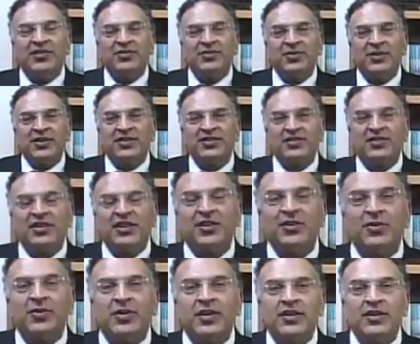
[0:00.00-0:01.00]
of us
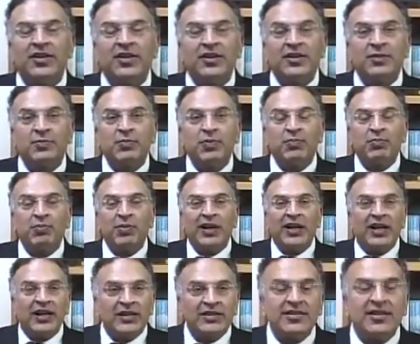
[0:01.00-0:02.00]
know there are
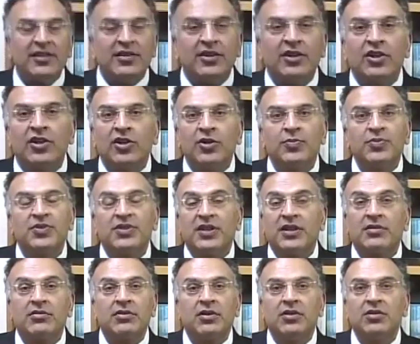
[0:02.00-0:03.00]
plants and herbs
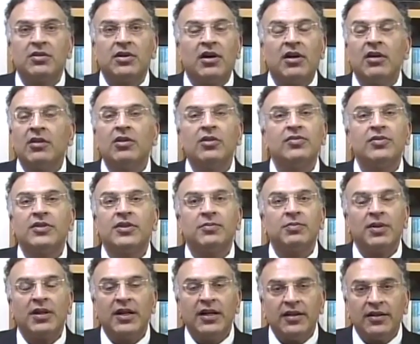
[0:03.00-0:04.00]
that grow all over the
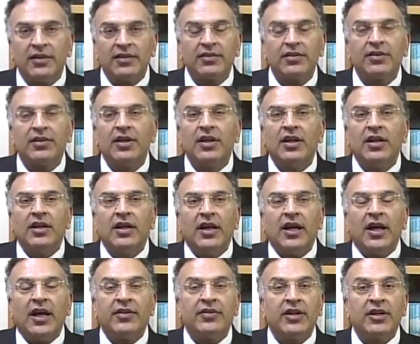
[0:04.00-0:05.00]
planet,
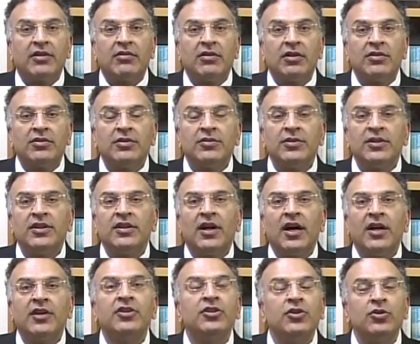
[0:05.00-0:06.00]
and they grow in
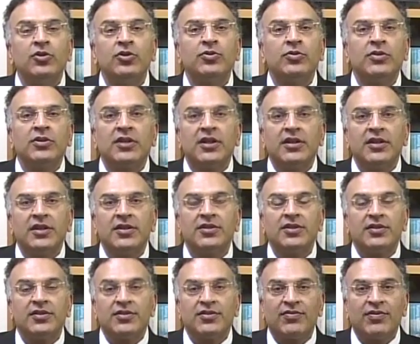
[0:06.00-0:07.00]
unusual
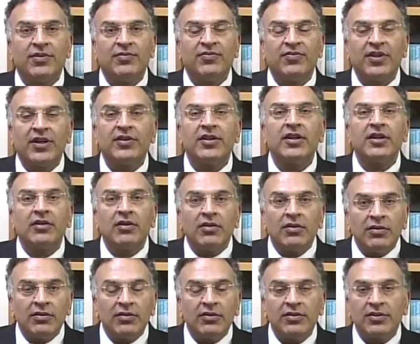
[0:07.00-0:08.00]
conditions, from very
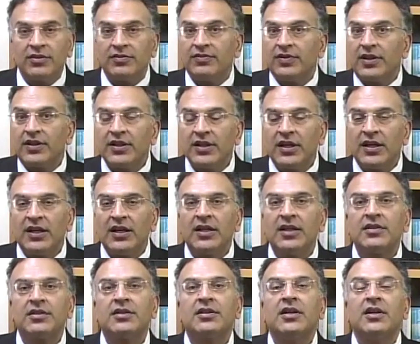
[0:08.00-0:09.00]
cold to very
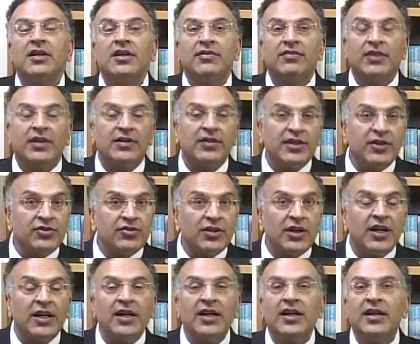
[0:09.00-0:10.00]
hot, very
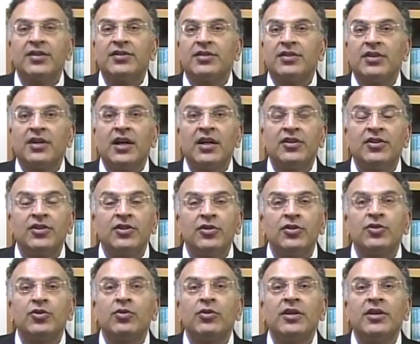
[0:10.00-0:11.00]
dry to
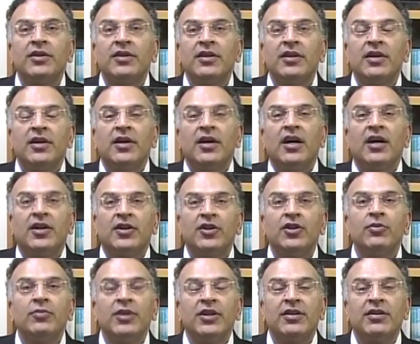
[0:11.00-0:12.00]
unusually
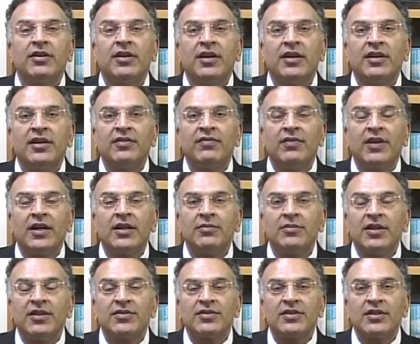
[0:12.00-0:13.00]
humid
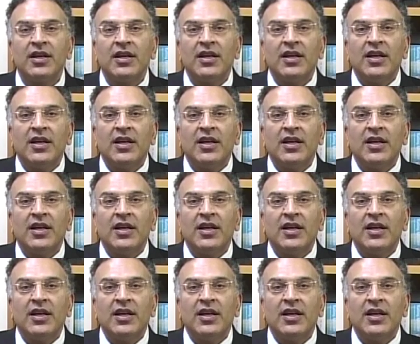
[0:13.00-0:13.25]
environments.